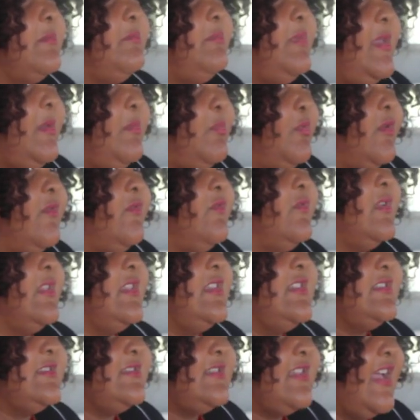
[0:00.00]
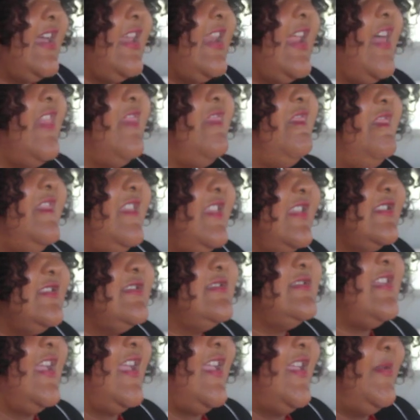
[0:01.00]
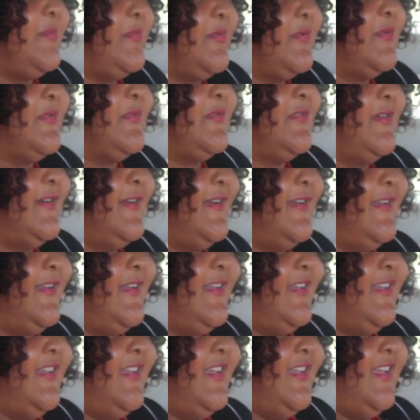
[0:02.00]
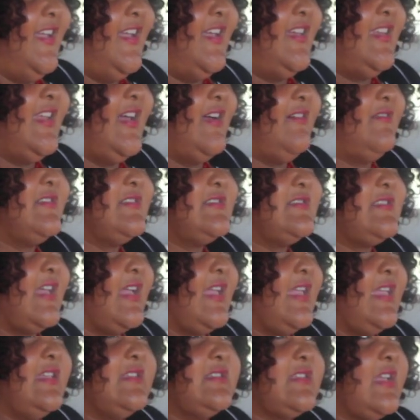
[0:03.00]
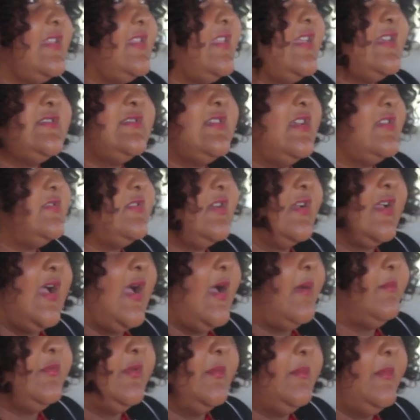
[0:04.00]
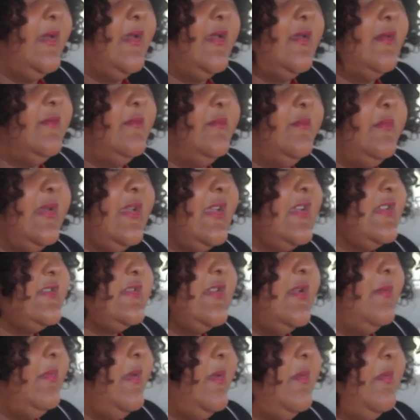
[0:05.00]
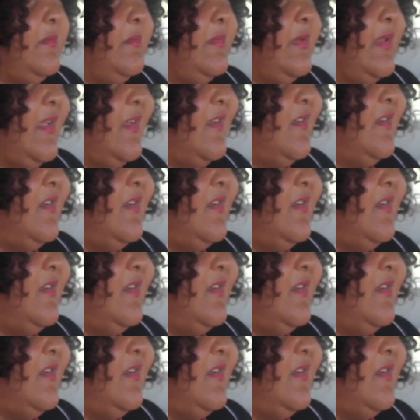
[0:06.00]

and people have really sat at this table? And I was like, he's like, that's such a compliment because some people be like,